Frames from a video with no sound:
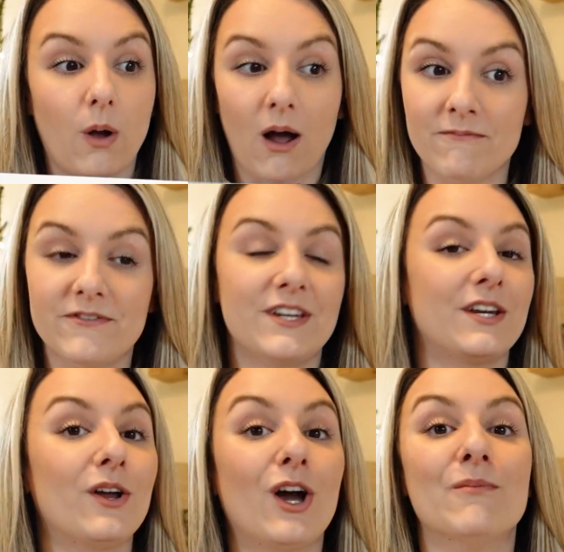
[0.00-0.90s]

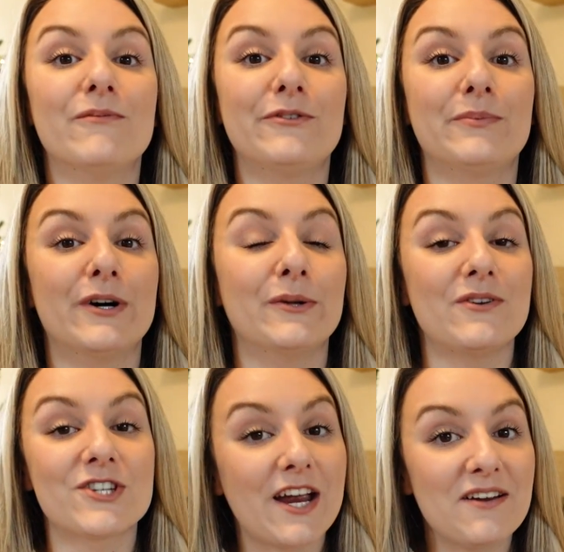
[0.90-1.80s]
confident and comfortable
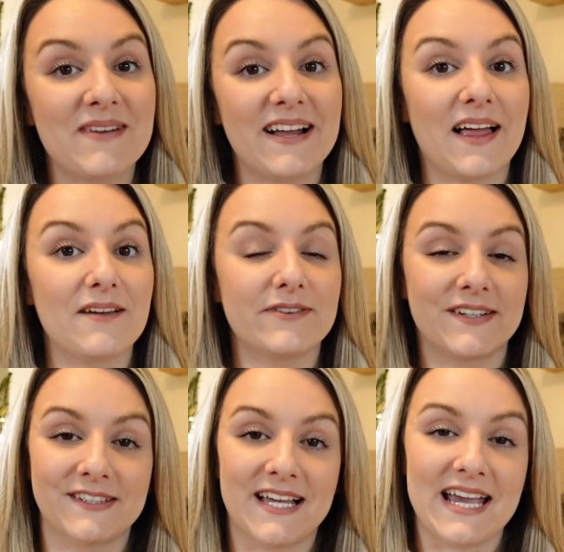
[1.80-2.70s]
with sharing my life
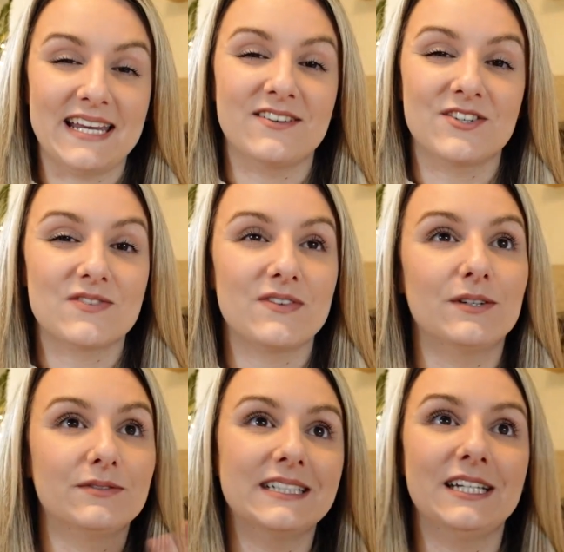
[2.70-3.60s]
online and just
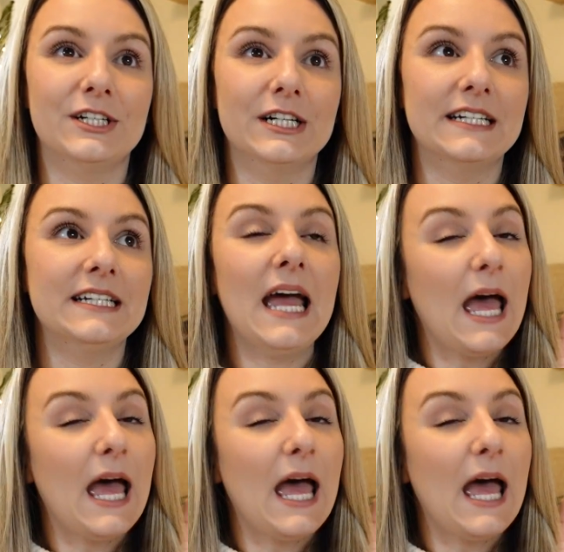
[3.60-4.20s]
feel really good